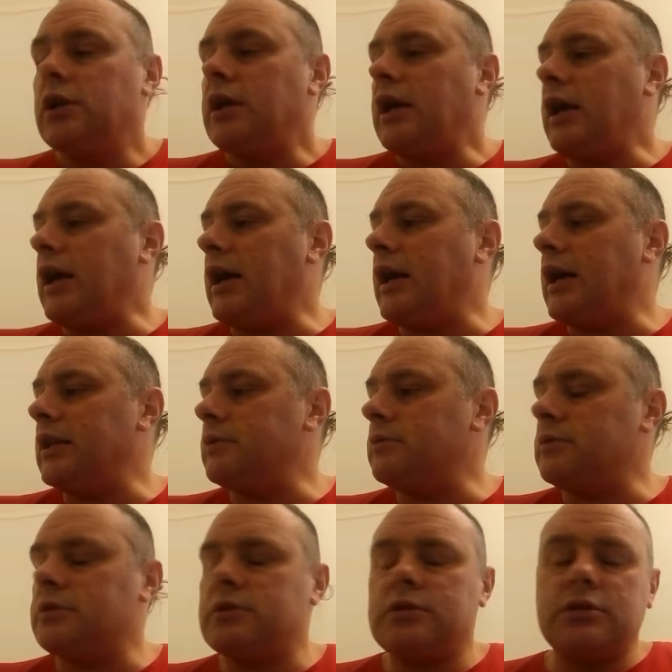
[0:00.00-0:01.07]
And
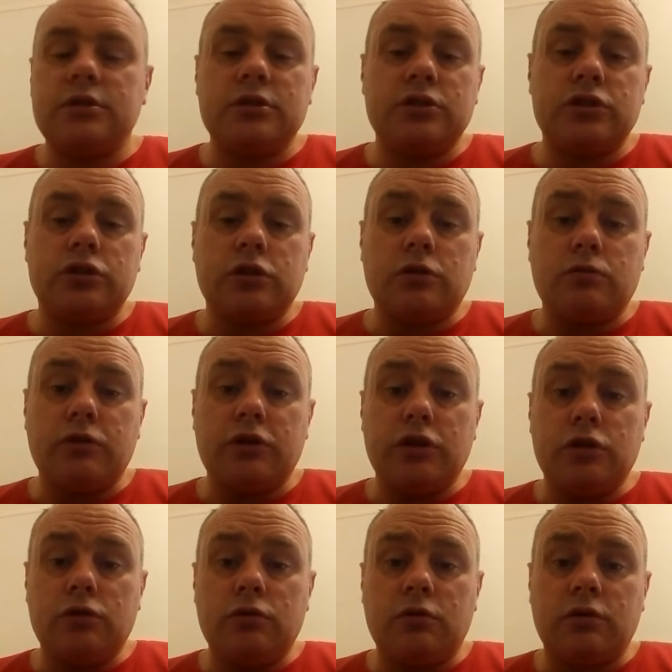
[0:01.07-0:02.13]
so when you
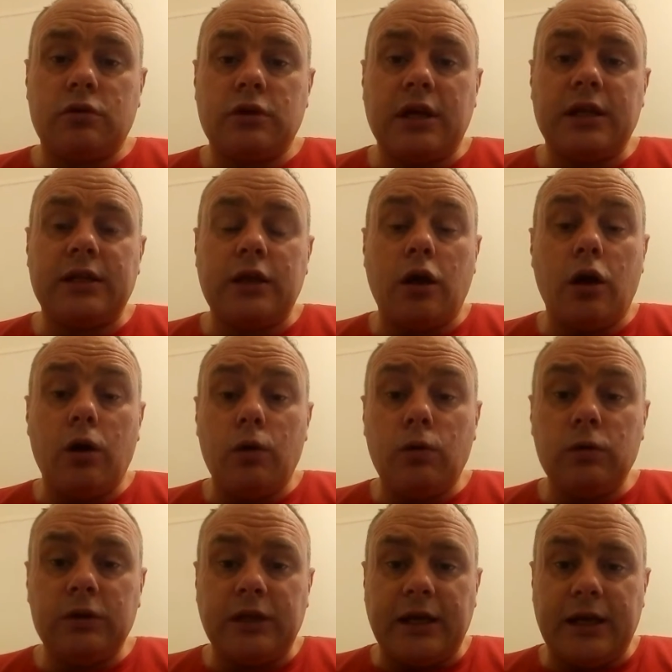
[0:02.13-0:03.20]
look at the old
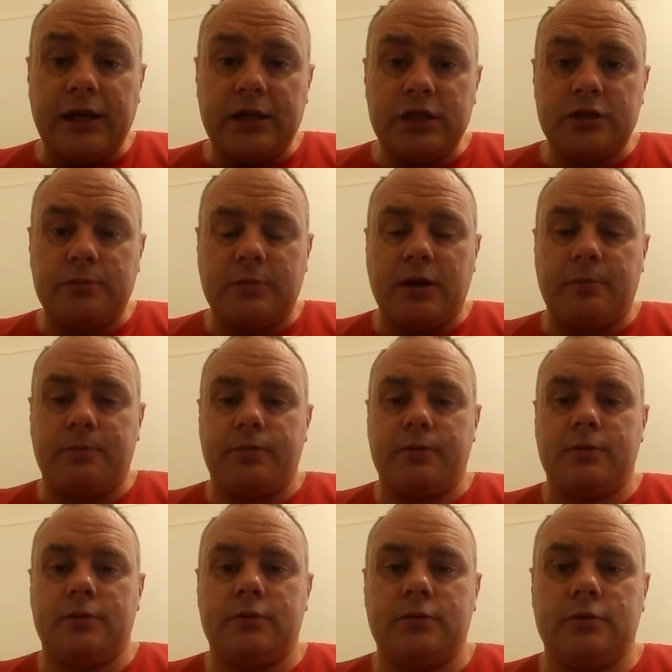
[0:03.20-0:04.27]
Danish map,
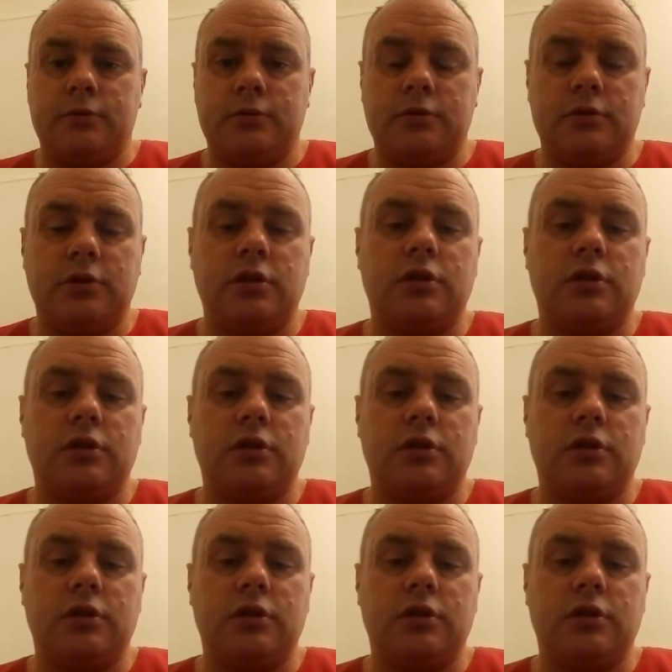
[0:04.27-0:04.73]
not